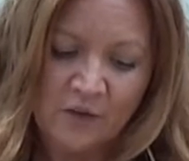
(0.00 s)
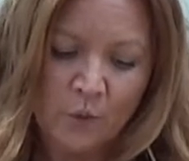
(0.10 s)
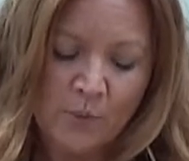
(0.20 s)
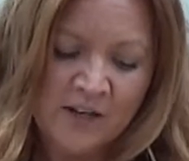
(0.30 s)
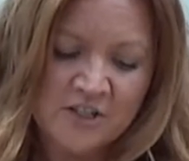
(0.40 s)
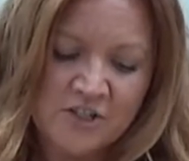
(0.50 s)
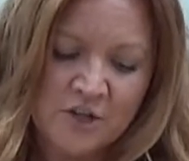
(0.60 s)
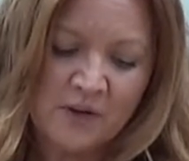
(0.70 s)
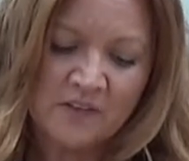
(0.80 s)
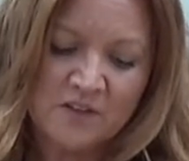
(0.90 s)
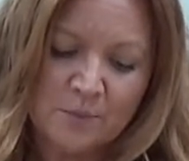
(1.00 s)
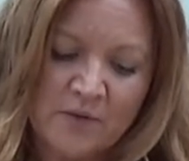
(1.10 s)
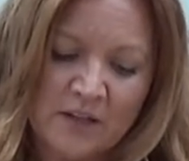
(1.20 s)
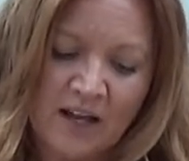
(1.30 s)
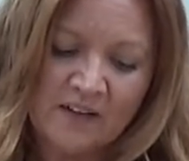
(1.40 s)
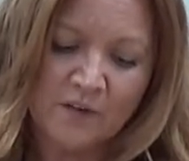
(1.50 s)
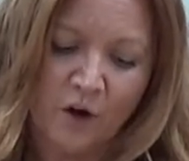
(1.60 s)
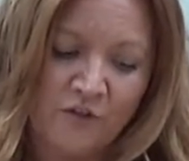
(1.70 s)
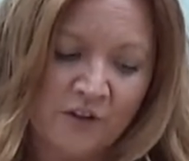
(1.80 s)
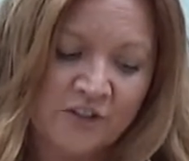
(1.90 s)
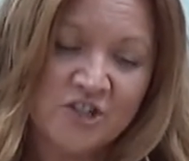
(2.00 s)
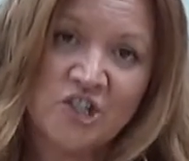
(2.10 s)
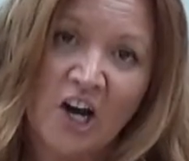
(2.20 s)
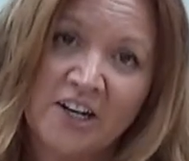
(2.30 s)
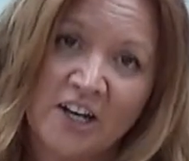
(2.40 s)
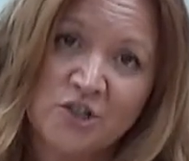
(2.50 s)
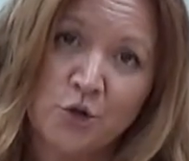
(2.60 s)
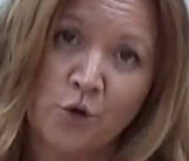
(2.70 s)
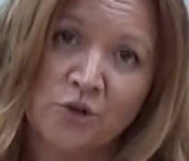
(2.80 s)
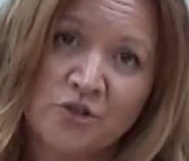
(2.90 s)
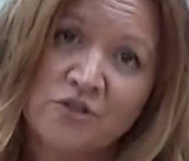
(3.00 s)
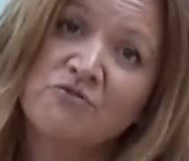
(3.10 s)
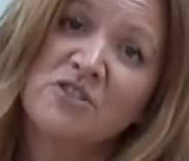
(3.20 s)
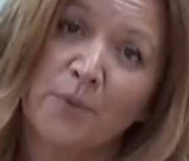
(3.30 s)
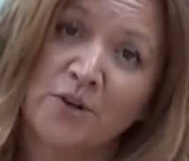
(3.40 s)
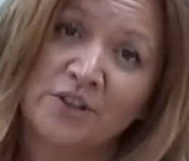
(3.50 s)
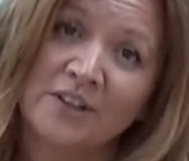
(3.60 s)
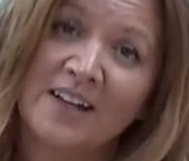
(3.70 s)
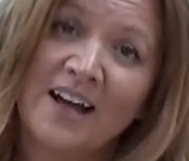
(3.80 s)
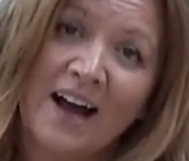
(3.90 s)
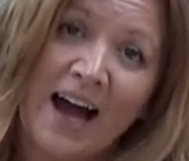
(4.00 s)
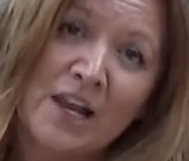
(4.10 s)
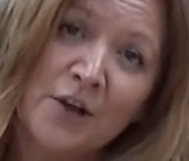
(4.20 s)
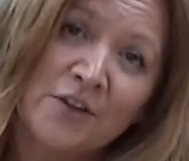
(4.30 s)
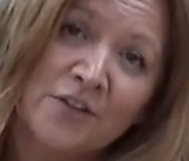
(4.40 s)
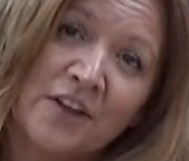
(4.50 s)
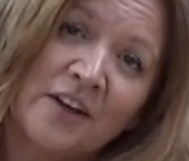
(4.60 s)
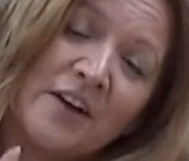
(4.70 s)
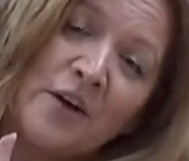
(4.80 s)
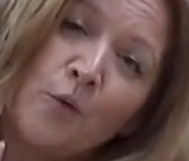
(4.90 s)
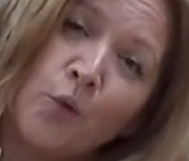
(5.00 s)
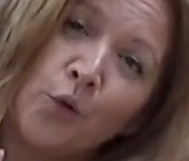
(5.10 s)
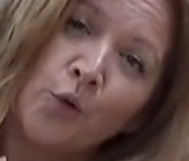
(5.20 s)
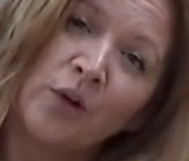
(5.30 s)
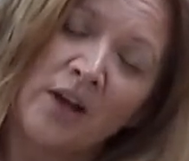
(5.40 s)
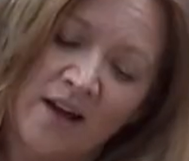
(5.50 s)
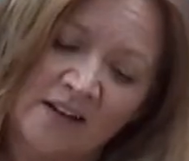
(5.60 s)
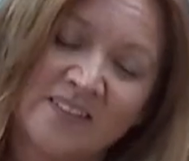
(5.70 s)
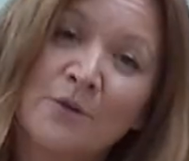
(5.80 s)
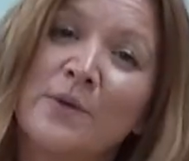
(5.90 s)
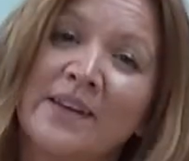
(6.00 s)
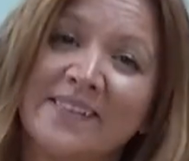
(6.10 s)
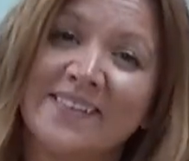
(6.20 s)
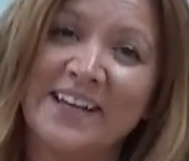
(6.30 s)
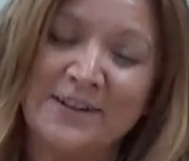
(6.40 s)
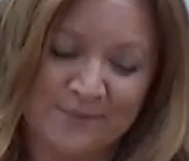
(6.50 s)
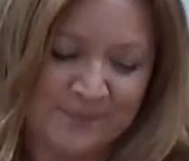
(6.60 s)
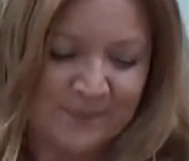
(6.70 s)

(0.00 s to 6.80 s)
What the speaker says: So what we're going to do is to put the lights off and just shine our torch through the bottle and look at the wall and see what we can see.